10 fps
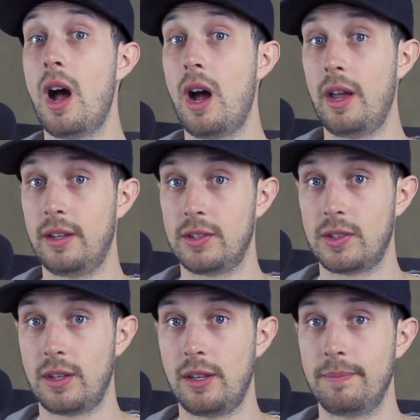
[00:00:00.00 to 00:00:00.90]

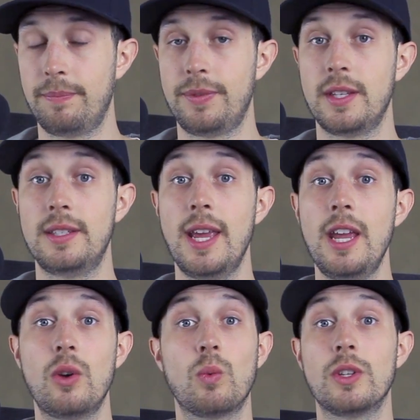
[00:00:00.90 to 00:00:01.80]
honestly, to
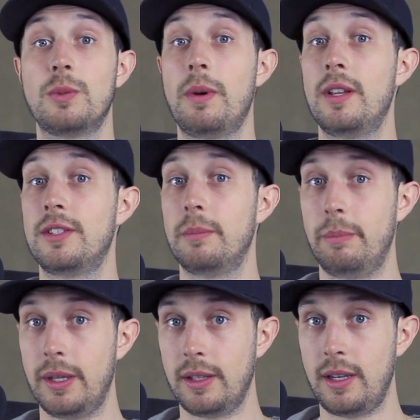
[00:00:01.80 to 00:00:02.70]
take
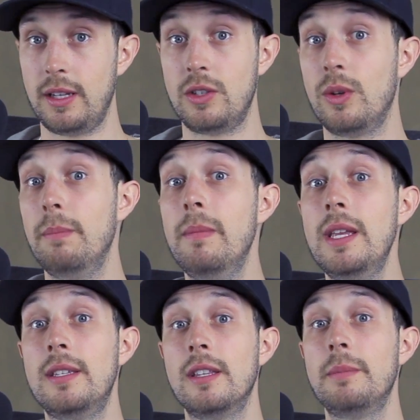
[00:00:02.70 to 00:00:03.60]
responsibility, to
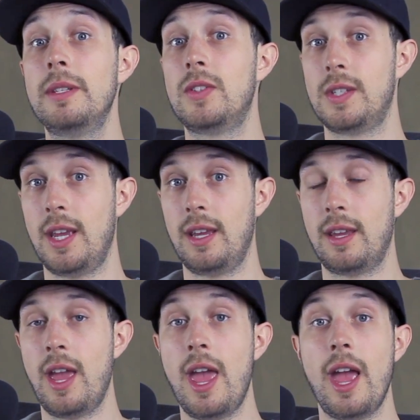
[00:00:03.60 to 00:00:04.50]
admit to the
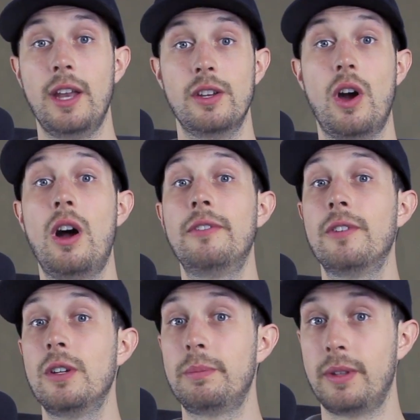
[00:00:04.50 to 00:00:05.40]
mistake, and to
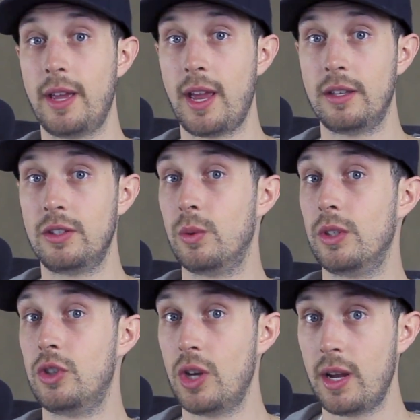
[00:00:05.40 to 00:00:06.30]
offer a plan to
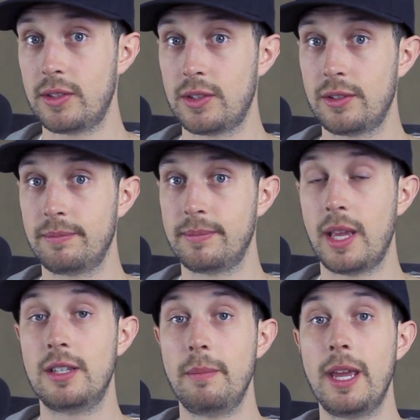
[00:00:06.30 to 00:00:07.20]
adjust
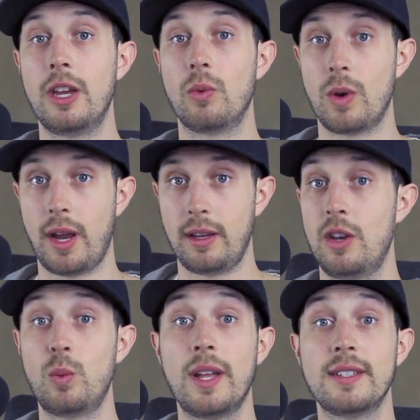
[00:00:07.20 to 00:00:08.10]
and to make it right.
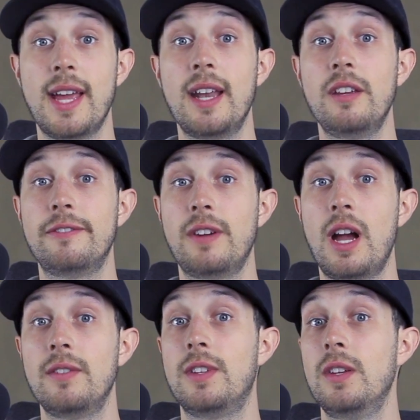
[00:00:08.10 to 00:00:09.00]
And while Daddy of
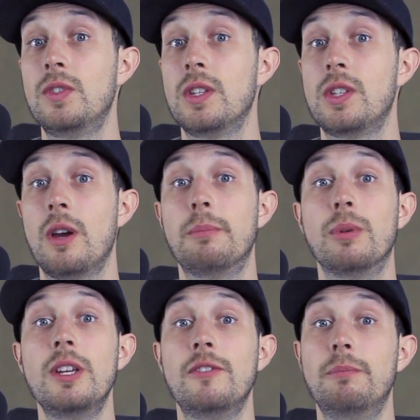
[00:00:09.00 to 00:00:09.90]
Five gives us a
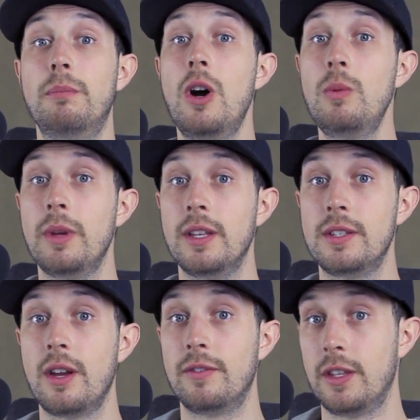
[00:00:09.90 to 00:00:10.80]
brief
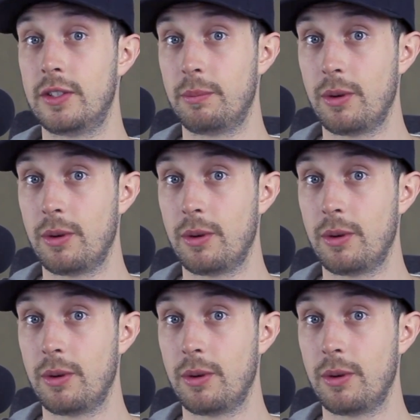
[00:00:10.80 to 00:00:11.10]
moment of this